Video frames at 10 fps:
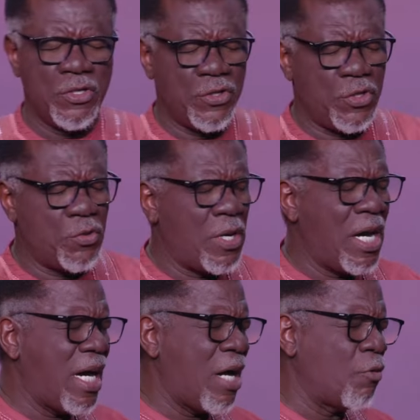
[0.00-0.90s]
You
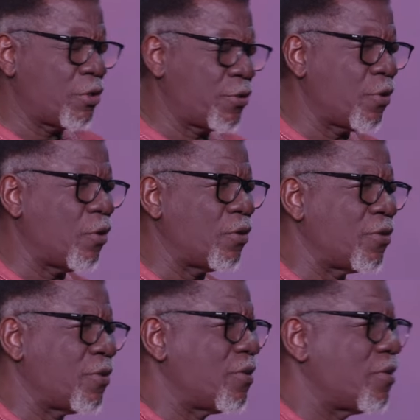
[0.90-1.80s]
are our
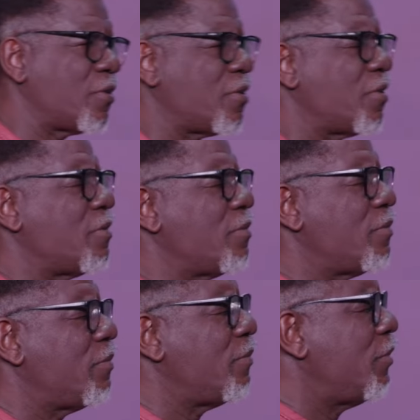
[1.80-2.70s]
source.
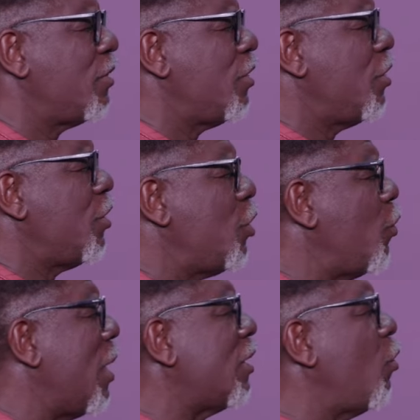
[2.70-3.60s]

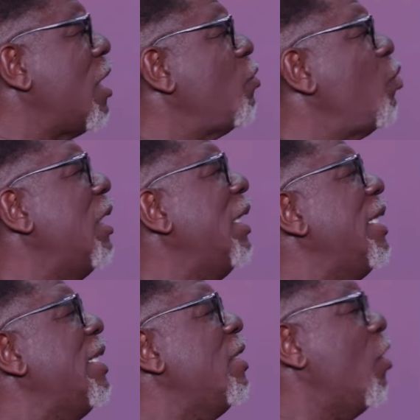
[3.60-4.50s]
You are the one we
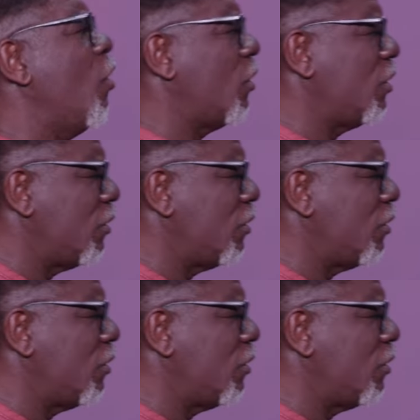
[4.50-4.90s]
lean on.